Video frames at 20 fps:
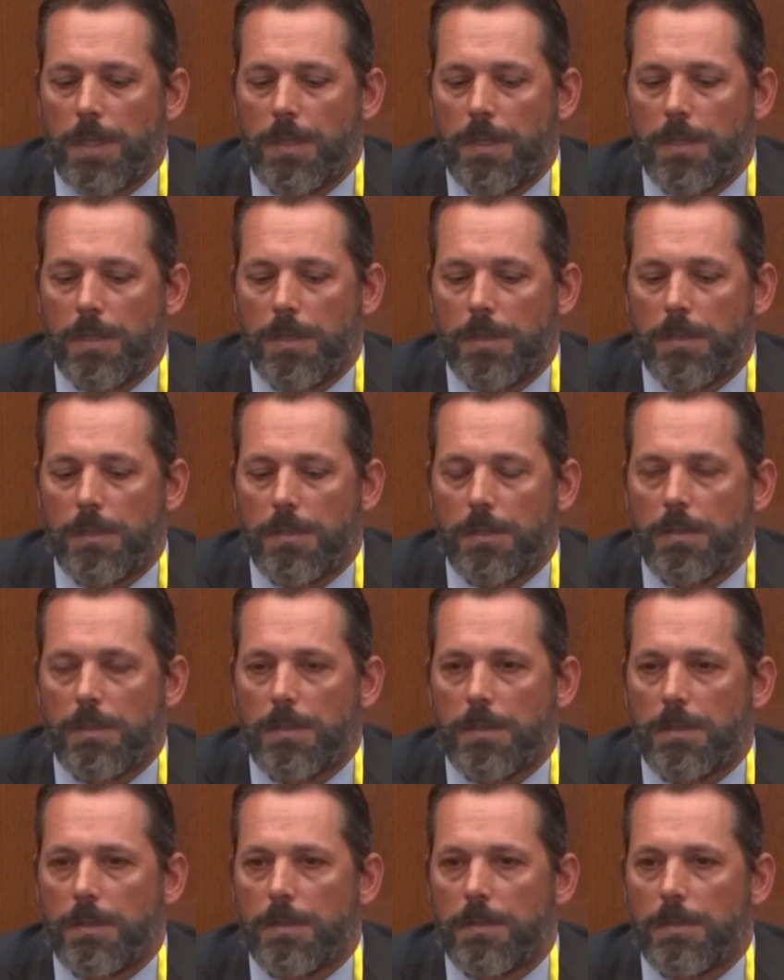How long can you
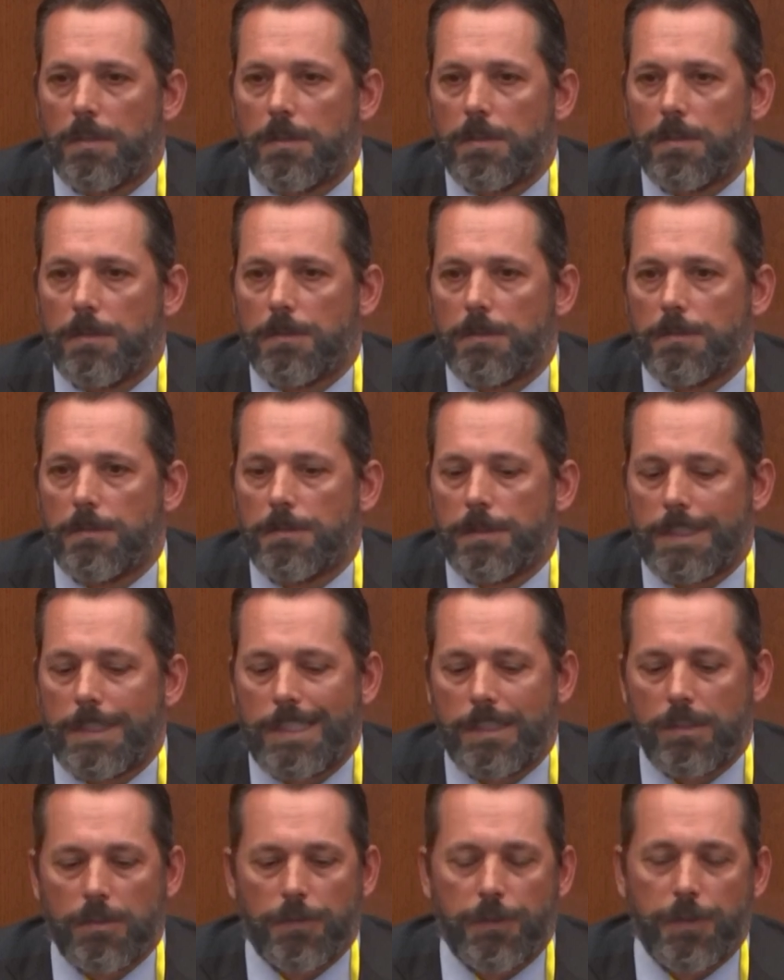do that? I
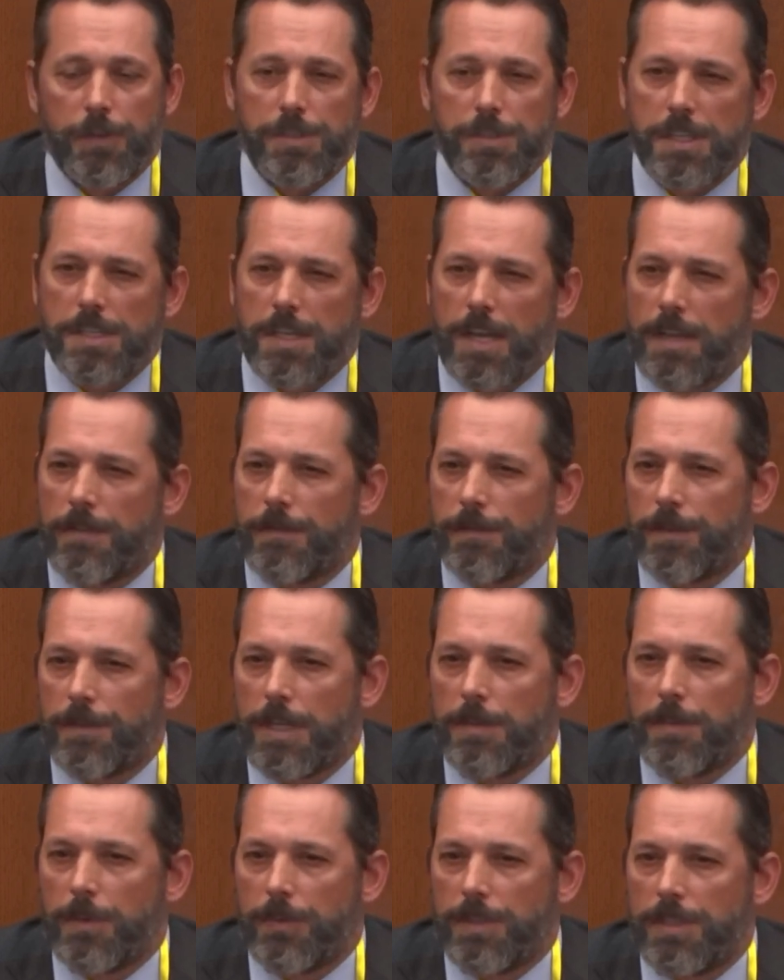don't know if there's a time
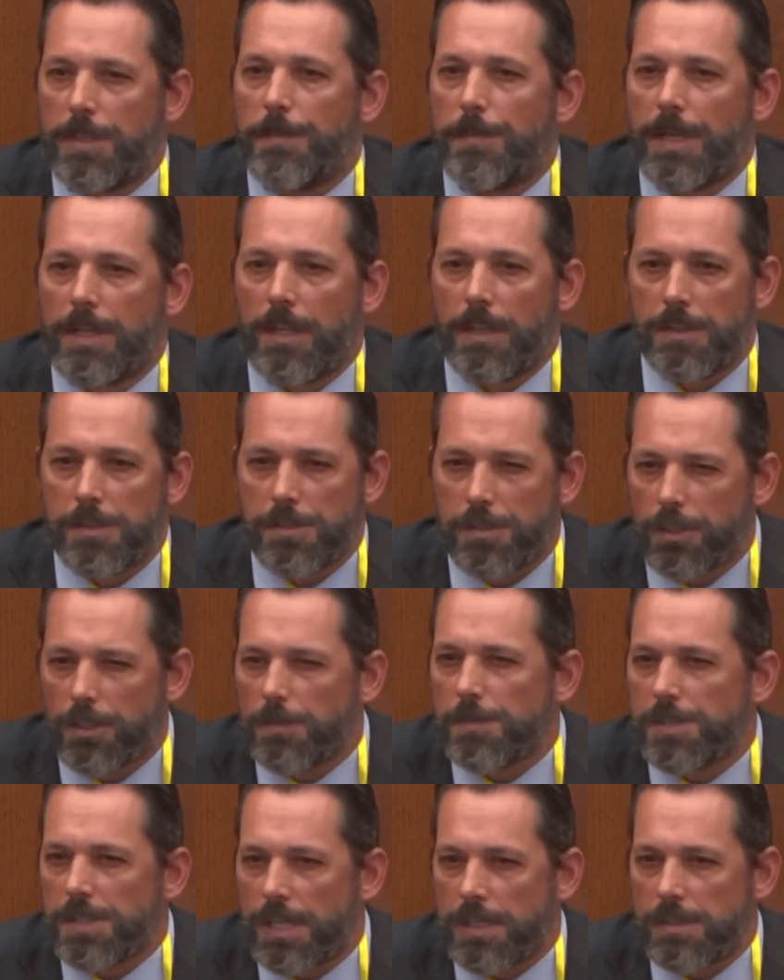frame. It would depend on the
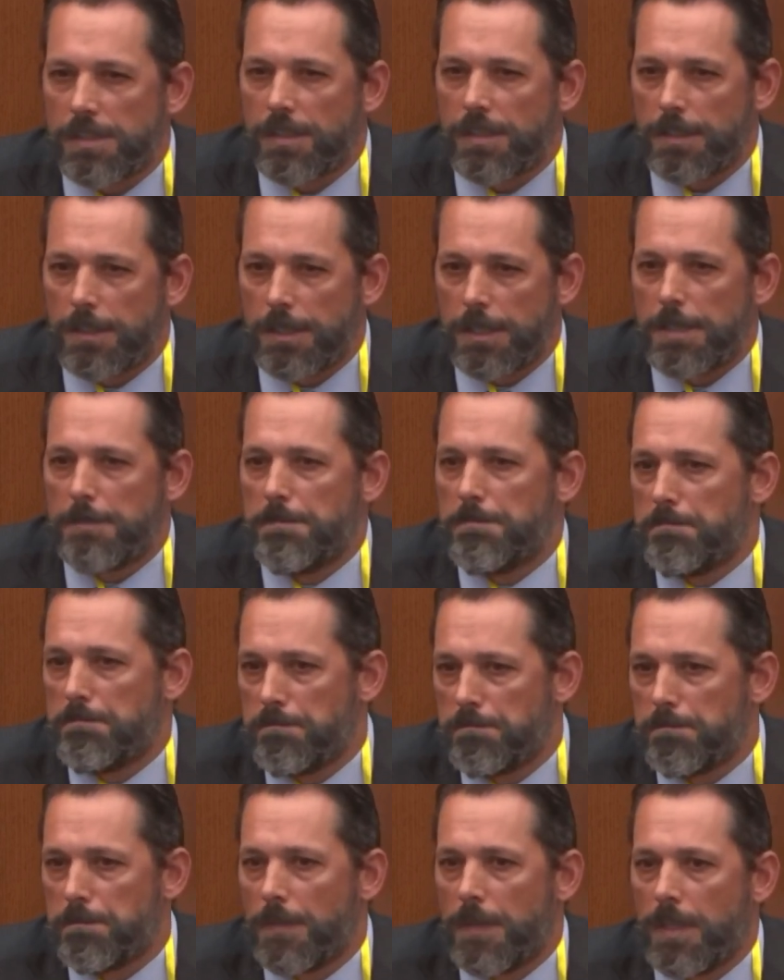circumstance of the time.
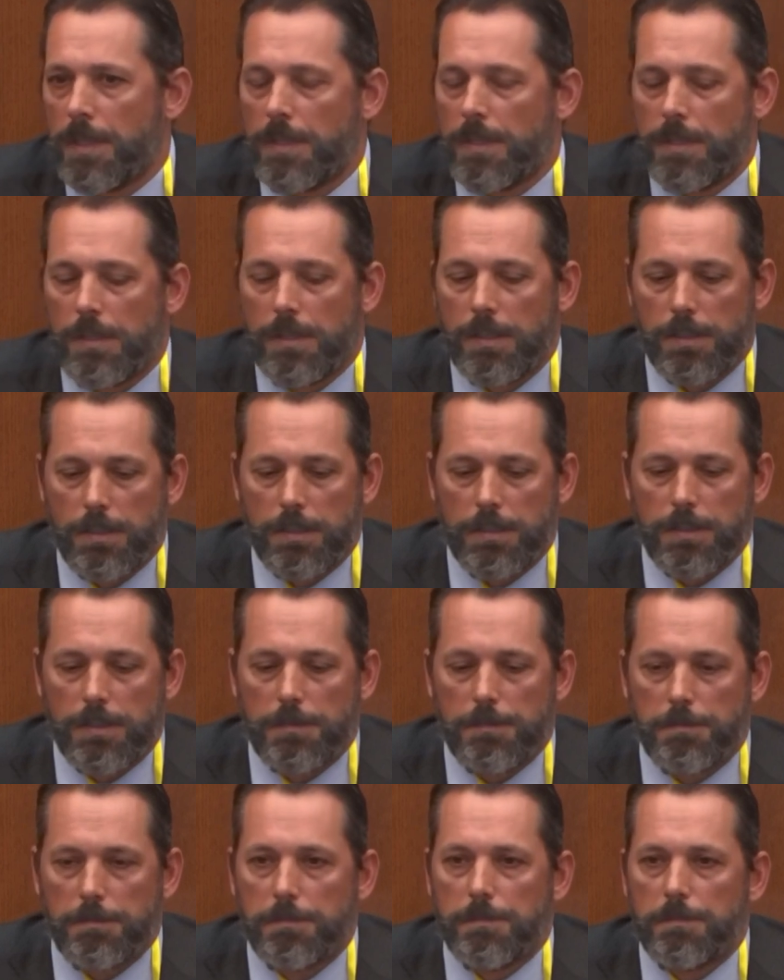
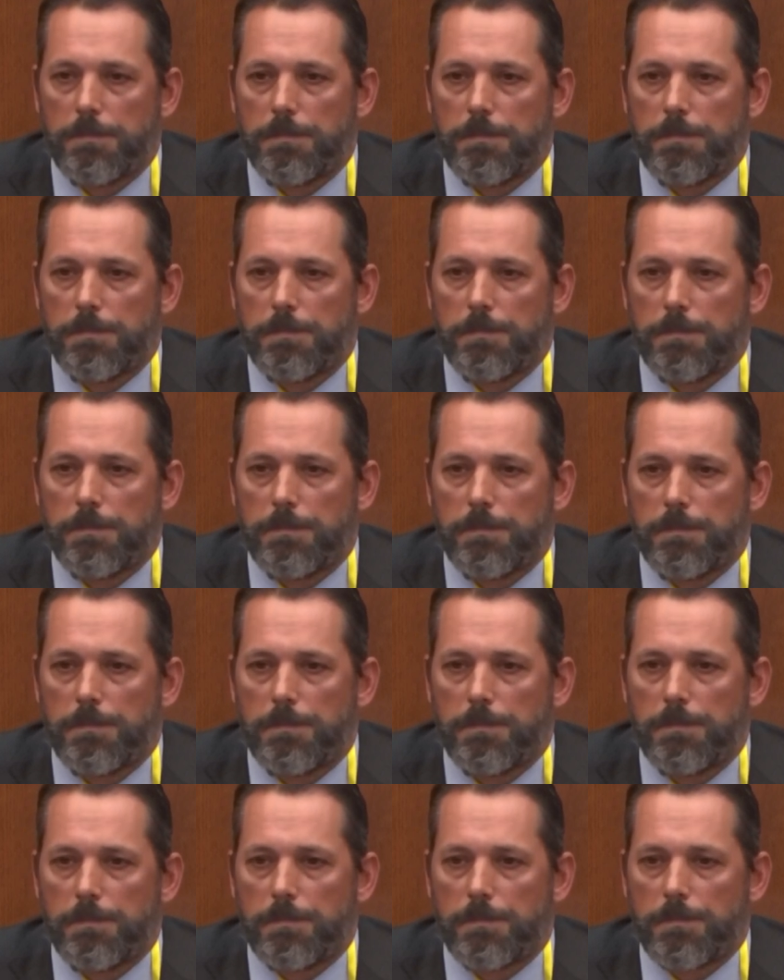Which would include what?
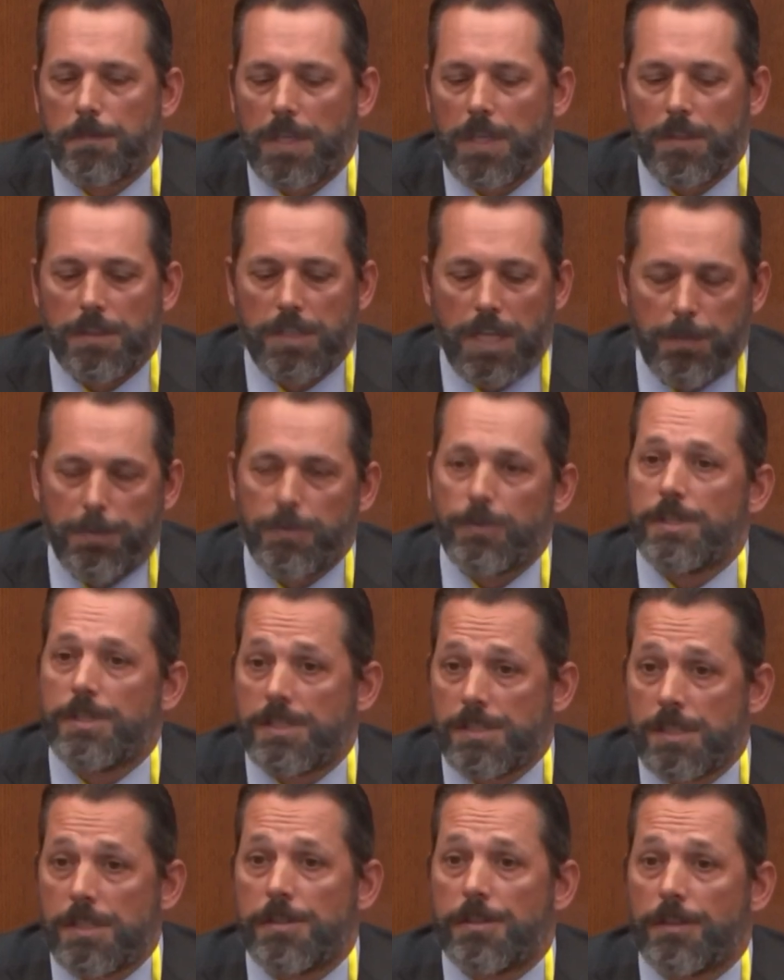The type of
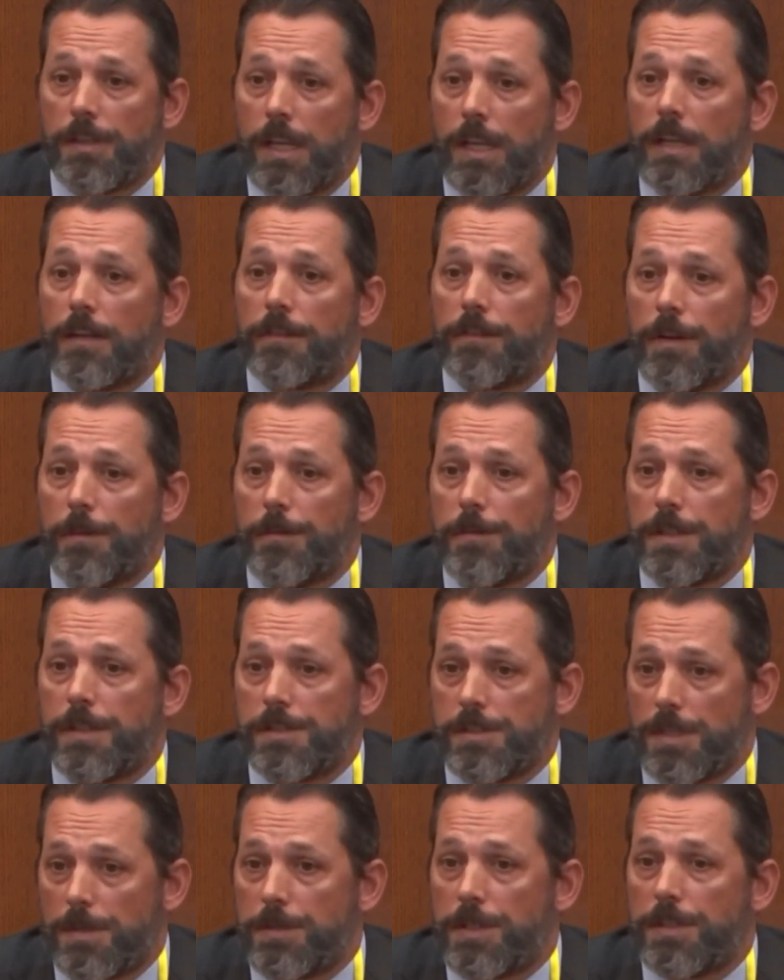resistance you're getting from the
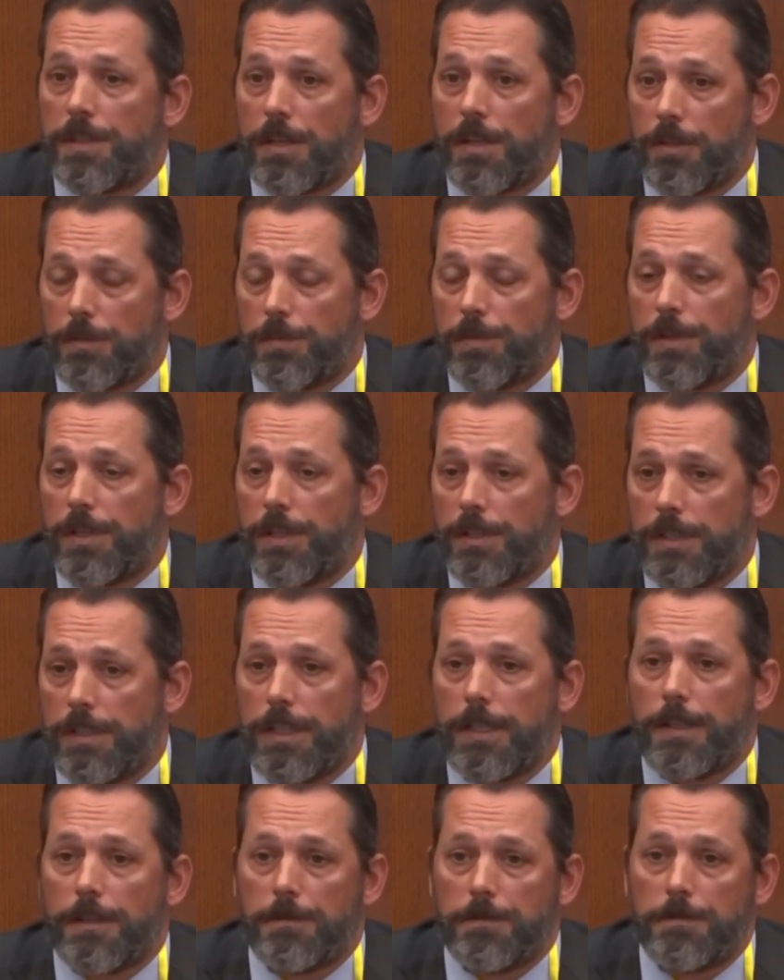subject that you're putting the
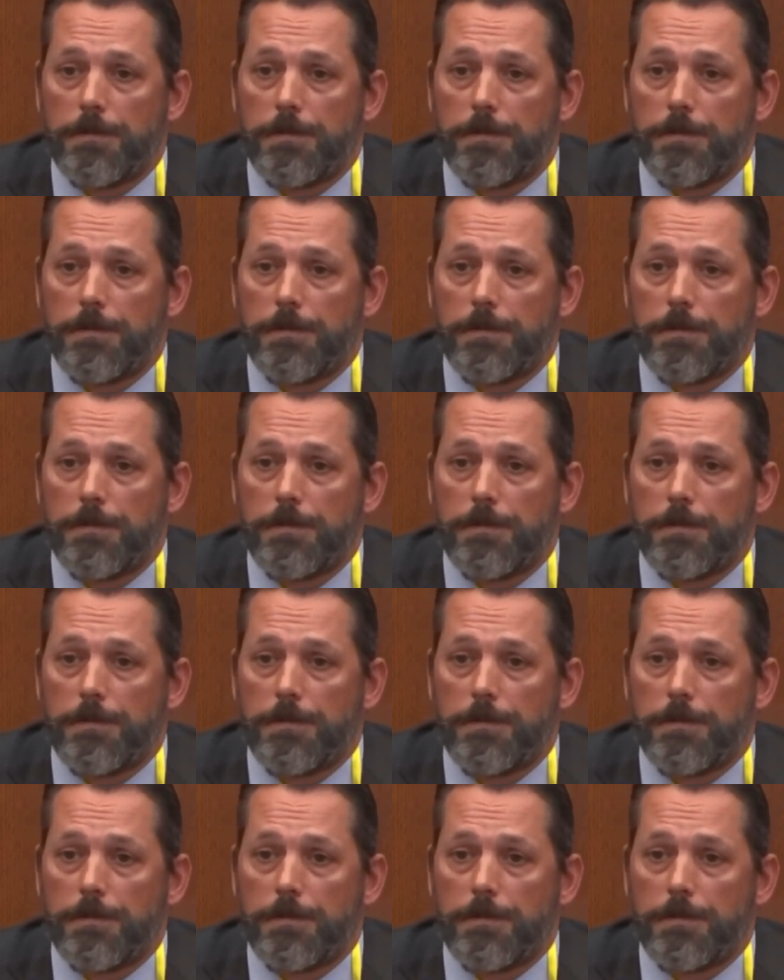knee on.